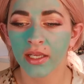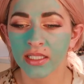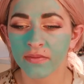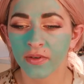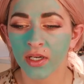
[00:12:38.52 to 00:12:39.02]

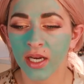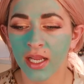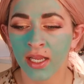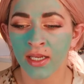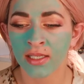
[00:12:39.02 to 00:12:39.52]
As far
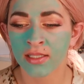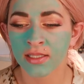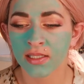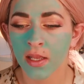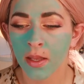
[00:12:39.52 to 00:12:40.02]

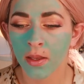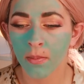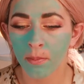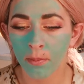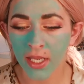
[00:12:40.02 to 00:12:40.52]
as
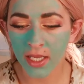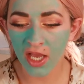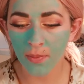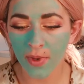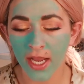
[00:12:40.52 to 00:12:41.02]
makeup,